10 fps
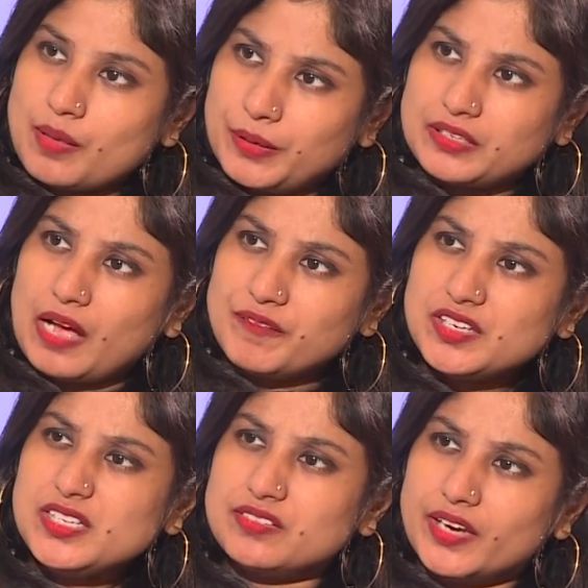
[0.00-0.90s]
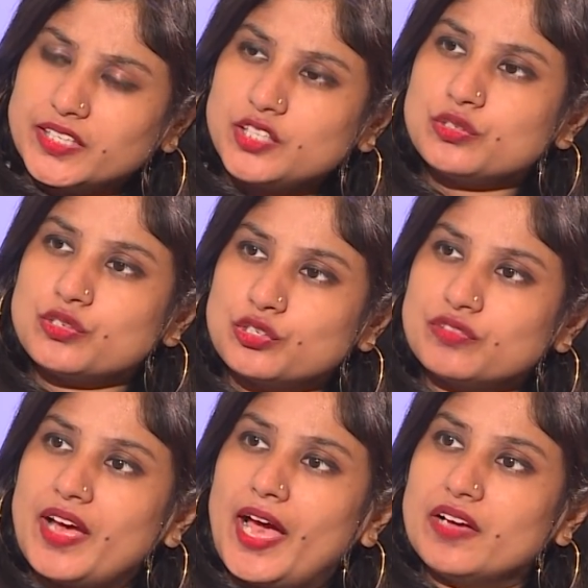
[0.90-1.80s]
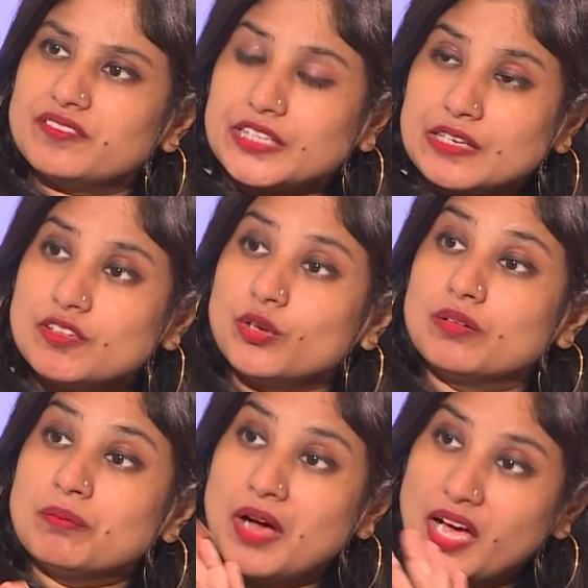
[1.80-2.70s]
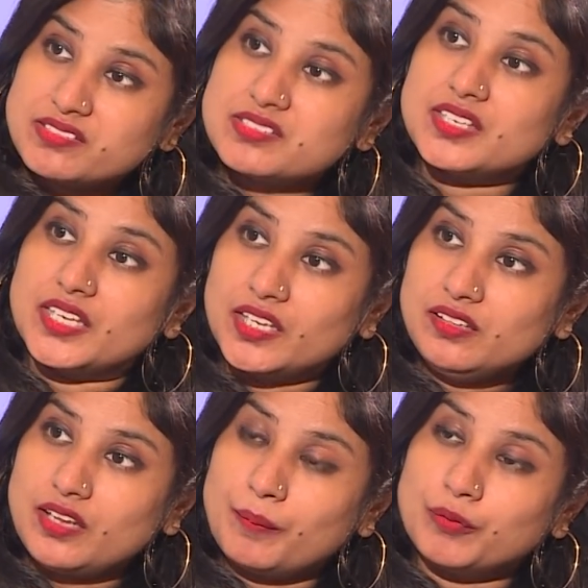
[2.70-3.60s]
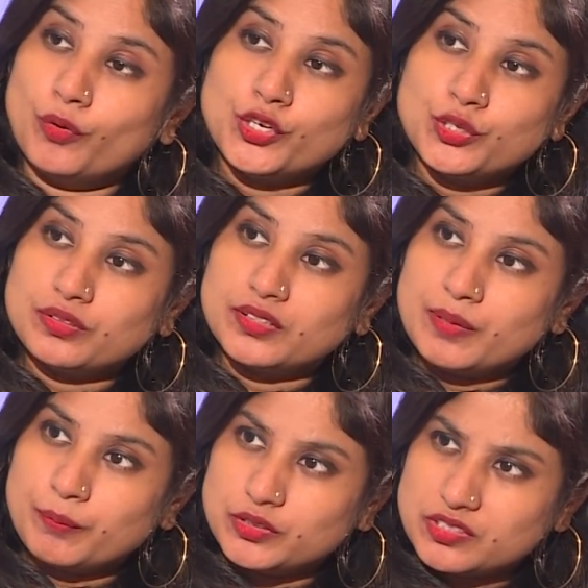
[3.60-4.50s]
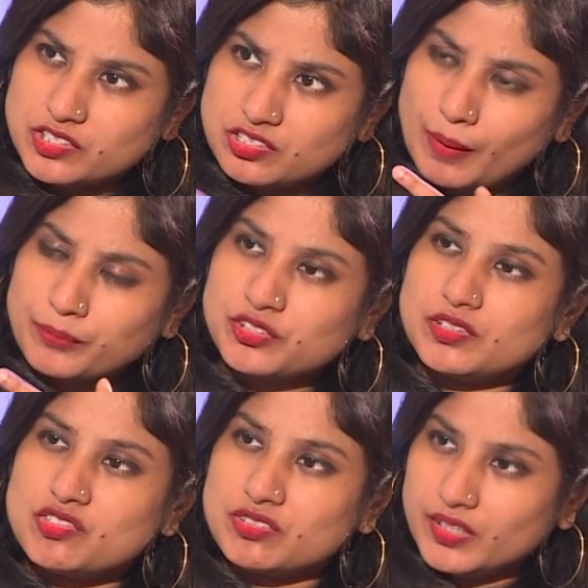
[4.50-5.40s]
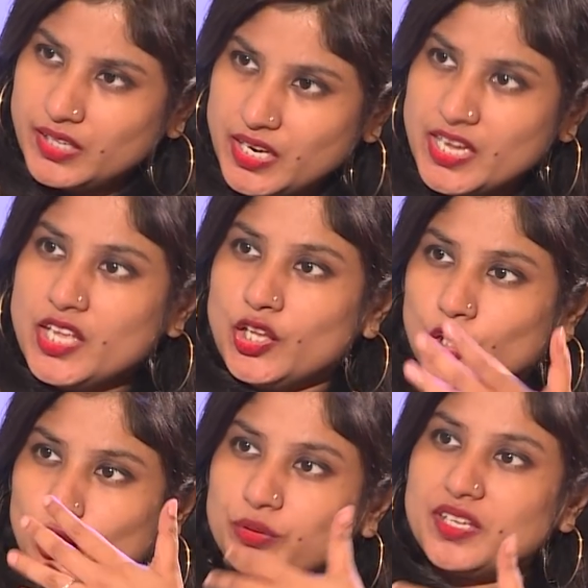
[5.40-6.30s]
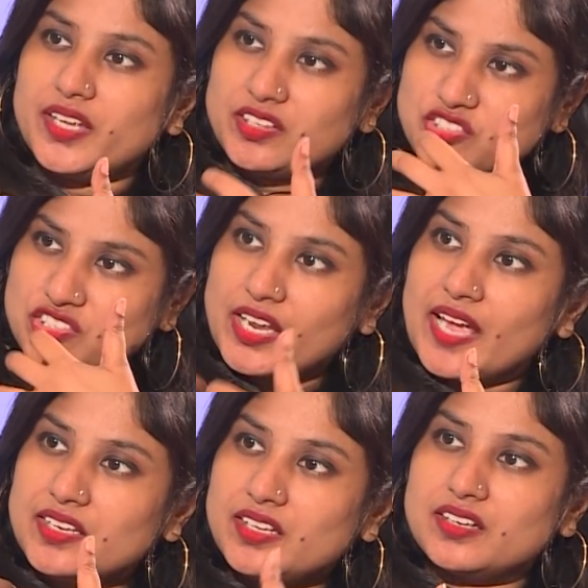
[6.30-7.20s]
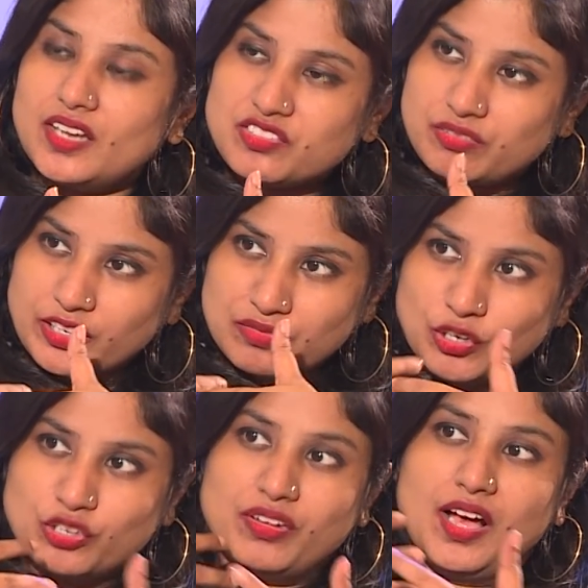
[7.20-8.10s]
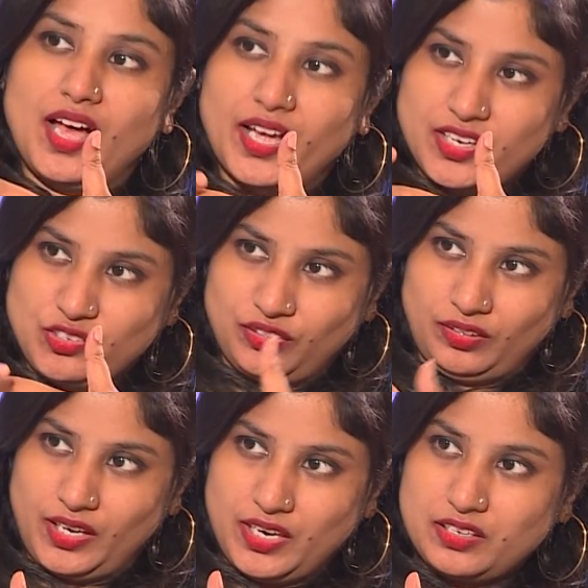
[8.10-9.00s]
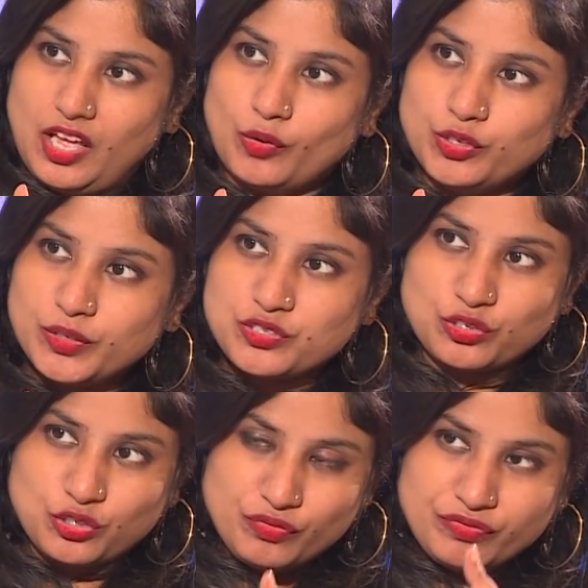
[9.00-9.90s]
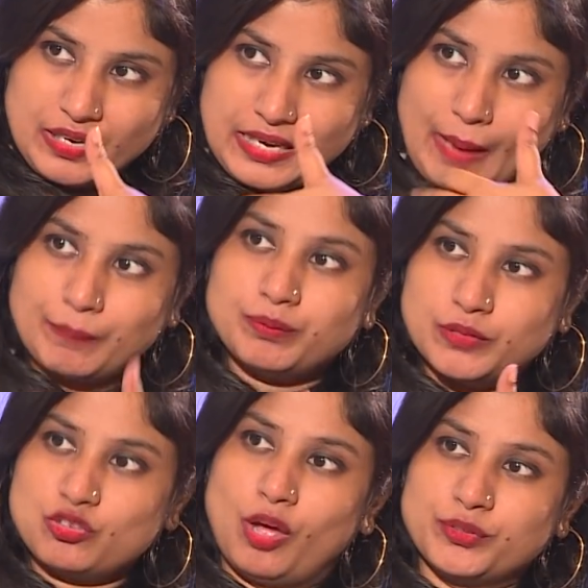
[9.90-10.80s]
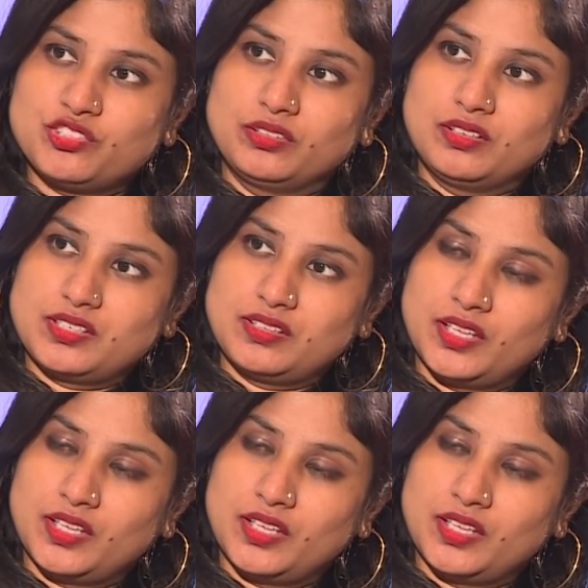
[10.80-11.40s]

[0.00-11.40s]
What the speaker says: but are we really ready to sort of have EV on a mass scale? I mean, what do you think? But the disruption is really looking and staring at us right in front of our eyes, right? How do we sort of lap up this opportunity